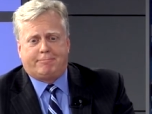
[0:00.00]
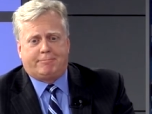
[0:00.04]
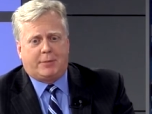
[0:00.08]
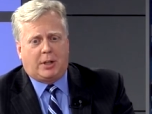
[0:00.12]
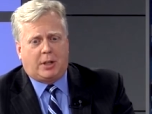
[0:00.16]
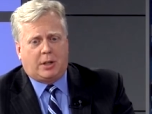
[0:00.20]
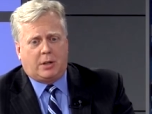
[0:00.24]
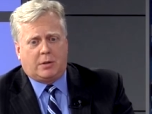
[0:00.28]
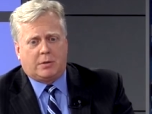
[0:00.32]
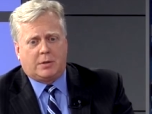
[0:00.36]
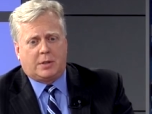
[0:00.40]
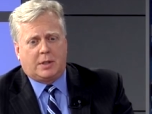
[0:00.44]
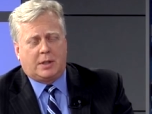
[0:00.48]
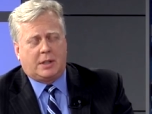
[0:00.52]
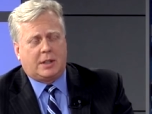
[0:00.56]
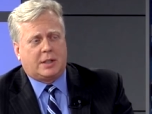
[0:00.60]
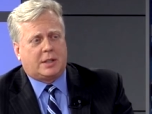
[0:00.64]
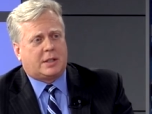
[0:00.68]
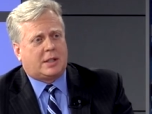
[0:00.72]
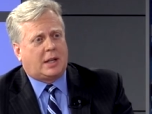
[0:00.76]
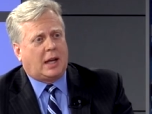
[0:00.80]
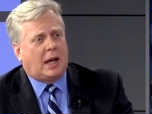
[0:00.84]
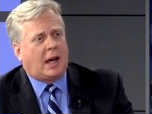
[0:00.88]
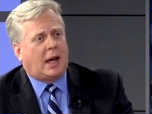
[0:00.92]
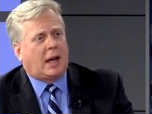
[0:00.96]
you know, to
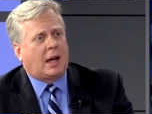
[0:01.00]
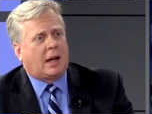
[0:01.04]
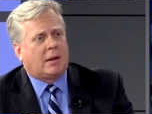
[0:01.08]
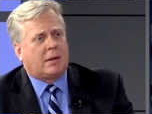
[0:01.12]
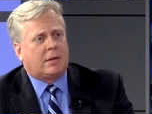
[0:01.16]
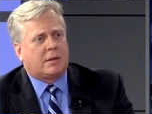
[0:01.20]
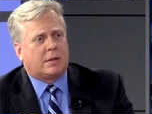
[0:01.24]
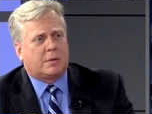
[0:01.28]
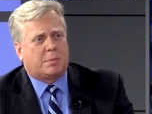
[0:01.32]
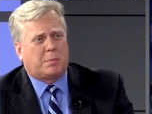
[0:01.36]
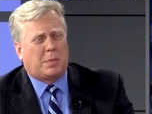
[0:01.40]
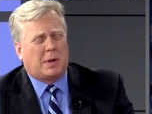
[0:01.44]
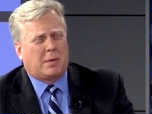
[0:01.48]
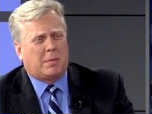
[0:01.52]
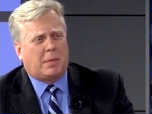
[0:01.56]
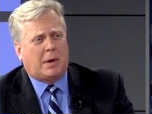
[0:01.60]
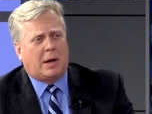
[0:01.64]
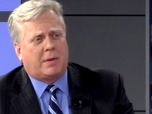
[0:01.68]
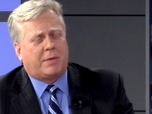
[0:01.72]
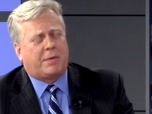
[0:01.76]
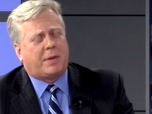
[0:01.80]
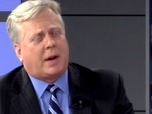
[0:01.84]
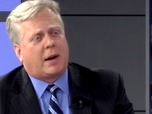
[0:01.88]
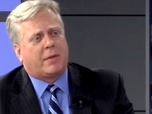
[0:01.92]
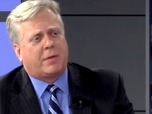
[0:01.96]
this day, it's been
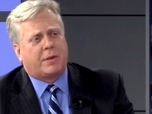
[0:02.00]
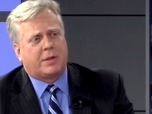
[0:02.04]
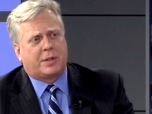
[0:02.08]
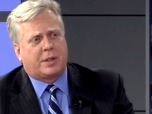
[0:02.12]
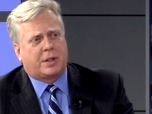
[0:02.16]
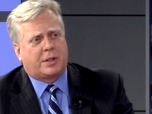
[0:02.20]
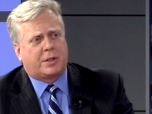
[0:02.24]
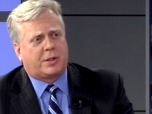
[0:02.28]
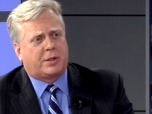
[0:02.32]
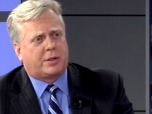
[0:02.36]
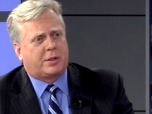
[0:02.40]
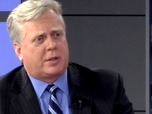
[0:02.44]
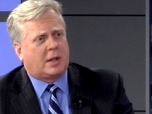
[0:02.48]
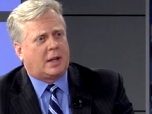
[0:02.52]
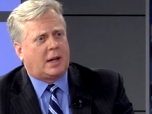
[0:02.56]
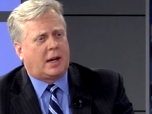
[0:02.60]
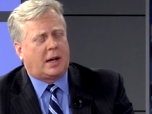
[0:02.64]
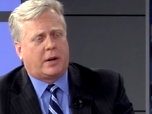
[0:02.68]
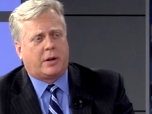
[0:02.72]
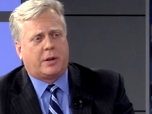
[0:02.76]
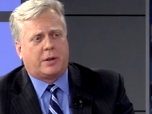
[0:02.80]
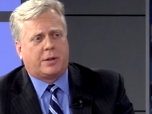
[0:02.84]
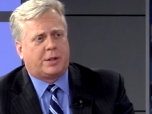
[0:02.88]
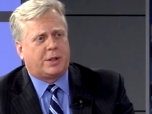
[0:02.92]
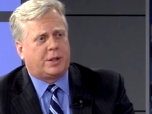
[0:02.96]
about five or six years
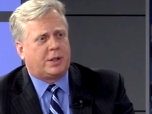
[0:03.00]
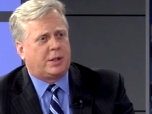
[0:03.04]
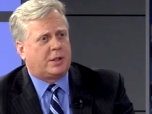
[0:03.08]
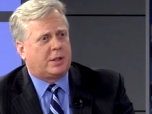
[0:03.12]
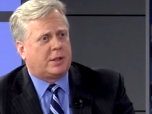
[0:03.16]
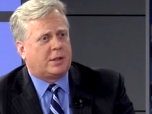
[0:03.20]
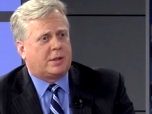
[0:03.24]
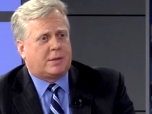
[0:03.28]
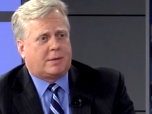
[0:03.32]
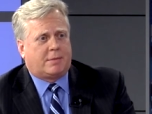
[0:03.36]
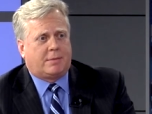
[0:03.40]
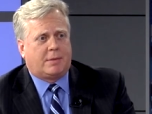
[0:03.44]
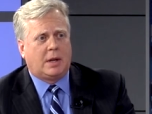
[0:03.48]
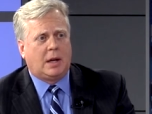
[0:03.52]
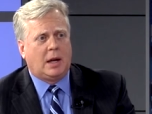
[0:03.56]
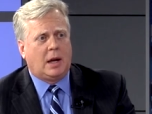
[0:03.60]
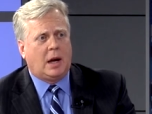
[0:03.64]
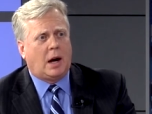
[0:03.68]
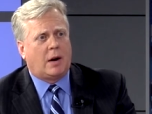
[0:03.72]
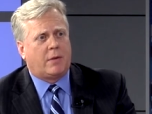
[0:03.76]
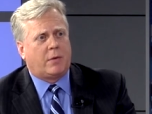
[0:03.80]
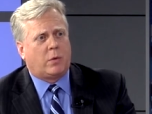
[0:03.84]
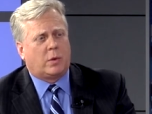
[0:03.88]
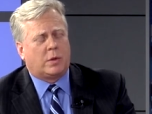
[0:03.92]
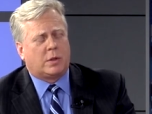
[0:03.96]
later, she just,
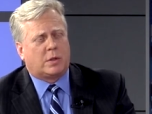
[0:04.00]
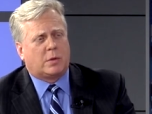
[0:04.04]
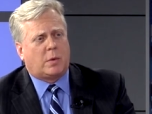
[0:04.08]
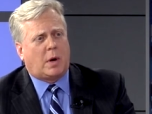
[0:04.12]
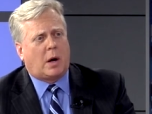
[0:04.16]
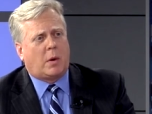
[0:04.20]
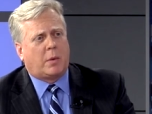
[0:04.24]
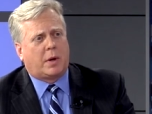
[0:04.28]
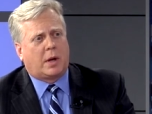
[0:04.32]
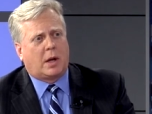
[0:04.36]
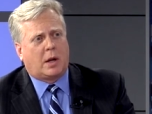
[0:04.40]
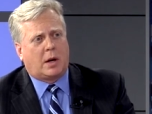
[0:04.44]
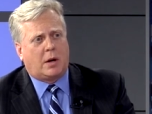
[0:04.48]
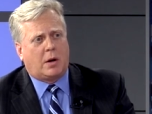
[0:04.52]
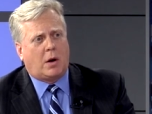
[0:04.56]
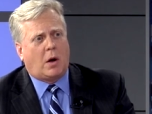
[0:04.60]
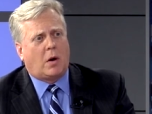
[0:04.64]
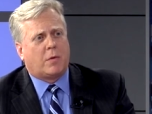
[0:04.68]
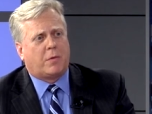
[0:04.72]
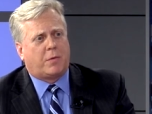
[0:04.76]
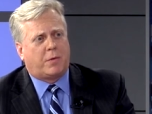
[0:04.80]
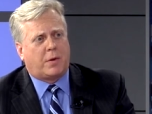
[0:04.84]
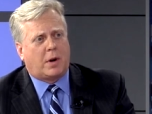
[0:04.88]
every once in a while, we get a note